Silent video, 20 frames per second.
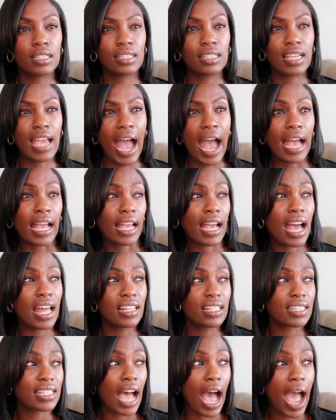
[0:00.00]
got
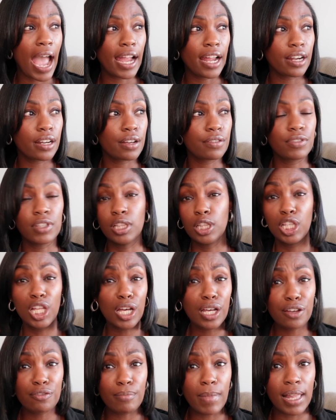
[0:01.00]
kind of tired of the
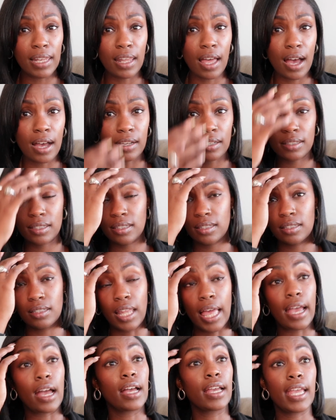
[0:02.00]
look of my locks.
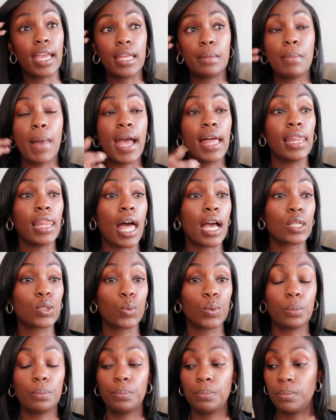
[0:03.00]
Like, again, my locks
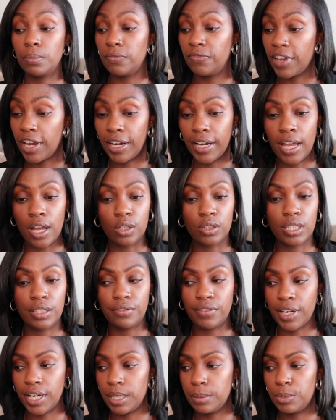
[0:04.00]
were very healthy,
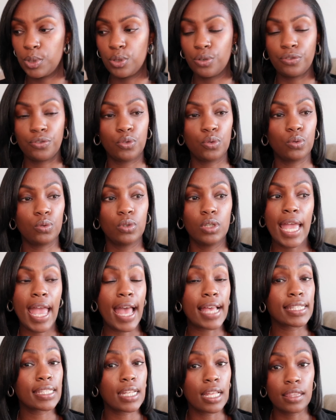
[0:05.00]
very beautiful. It
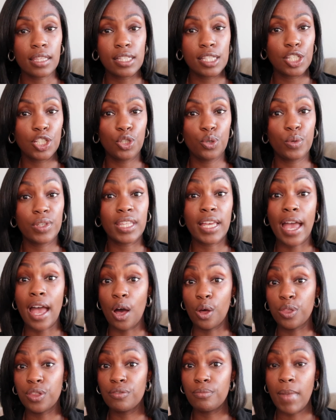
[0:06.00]
has nothing to do with the
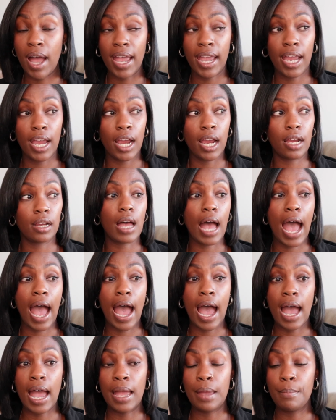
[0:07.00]
health of my hair.
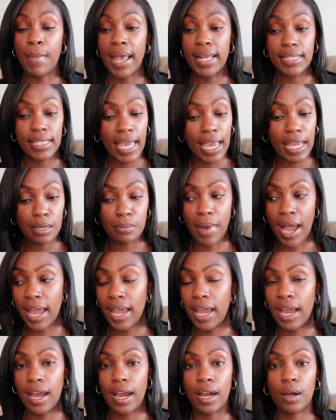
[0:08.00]
I maintained my
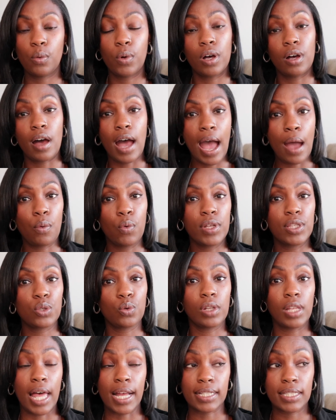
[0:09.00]
hair. Well, I went
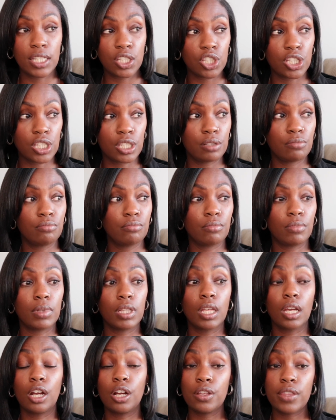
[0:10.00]
to a loctician,
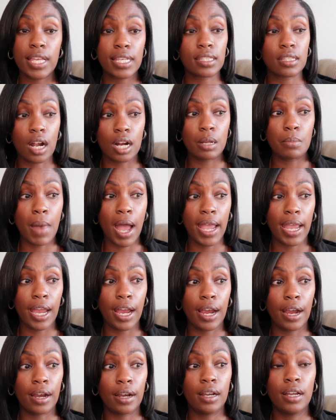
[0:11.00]
the girl that started my
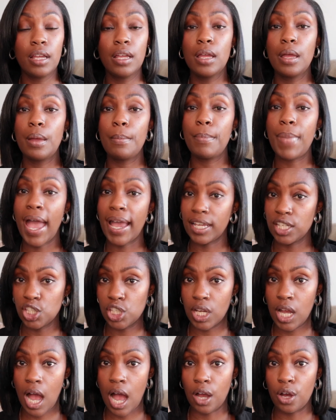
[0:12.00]
hair back in
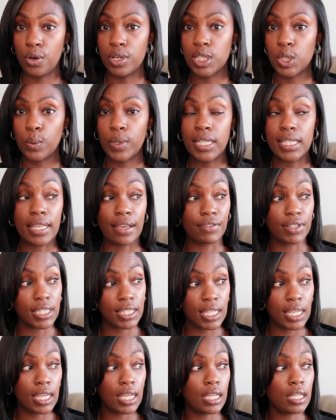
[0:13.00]
Chicago in
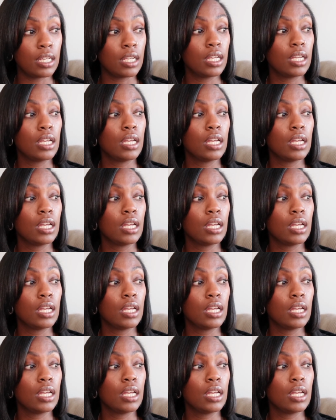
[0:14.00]
2017.